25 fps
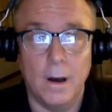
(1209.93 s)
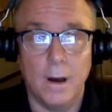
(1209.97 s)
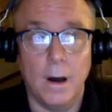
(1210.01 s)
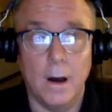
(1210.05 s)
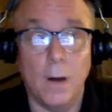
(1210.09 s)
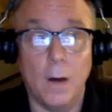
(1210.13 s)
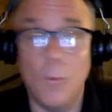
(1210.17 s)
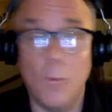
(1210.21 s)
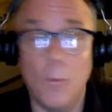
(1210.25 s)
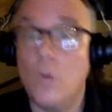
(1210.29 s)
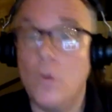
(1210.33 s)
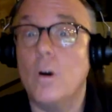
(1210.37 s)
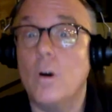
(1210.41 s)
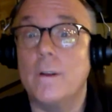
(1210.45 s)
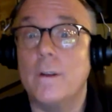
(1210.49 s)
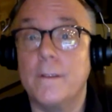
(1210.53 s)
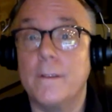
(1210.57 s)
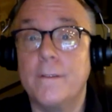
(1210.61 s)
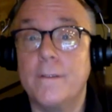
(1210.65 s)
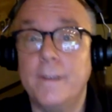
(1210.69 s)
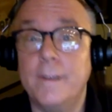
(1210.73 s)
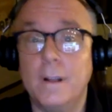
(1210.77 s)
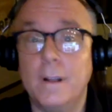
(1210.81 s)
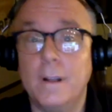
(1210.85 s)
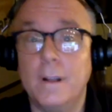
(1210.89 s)
award the
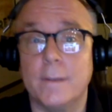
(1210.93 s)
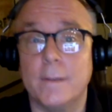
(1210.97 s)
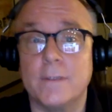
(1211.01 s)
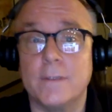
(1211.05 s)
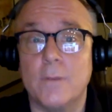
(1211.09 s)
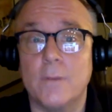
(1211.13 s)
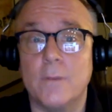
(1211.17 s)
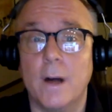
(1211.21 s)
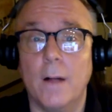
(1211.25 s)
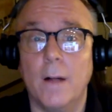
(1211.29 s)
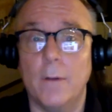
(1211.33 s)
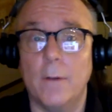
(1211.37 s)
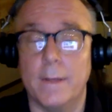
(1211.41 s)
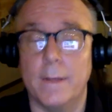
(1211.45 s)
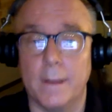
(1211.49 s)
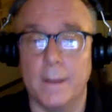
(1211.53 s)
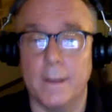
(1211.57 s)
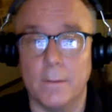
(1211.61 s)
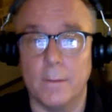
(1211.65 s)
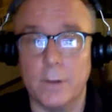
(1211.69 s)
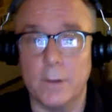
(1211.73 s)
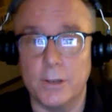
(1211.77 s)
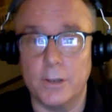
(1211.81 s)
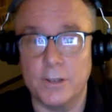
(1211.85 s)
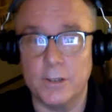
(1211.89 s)
film as well with it,
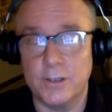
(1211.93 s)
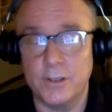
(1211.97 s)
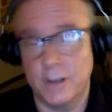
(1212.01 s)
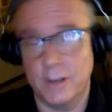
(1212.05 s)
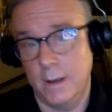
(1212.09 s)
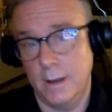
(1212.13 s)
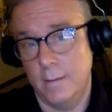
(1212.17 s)
which